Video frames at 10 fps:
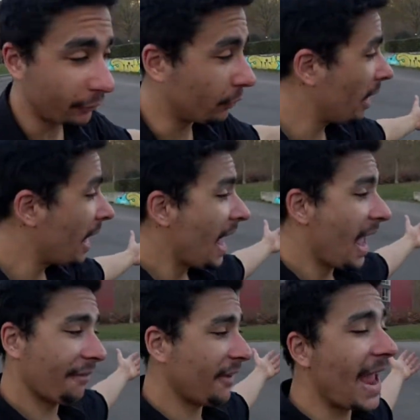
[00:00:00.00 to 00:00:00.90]
If you
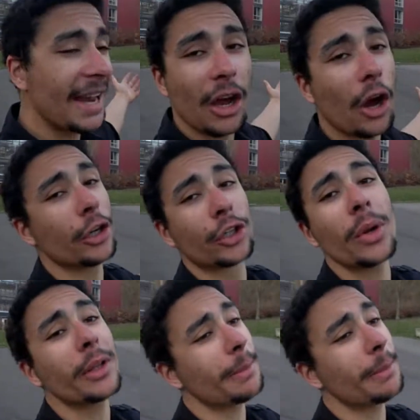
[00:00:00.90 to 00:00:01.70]
have any other trick